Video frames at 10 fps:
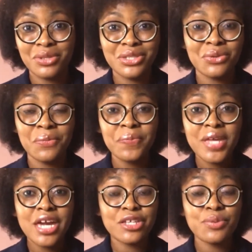So
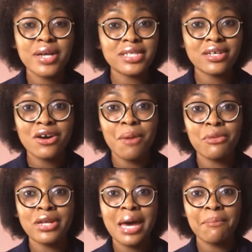it wasn't
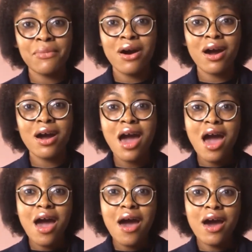common among
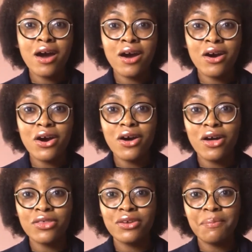
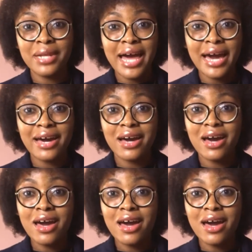other black,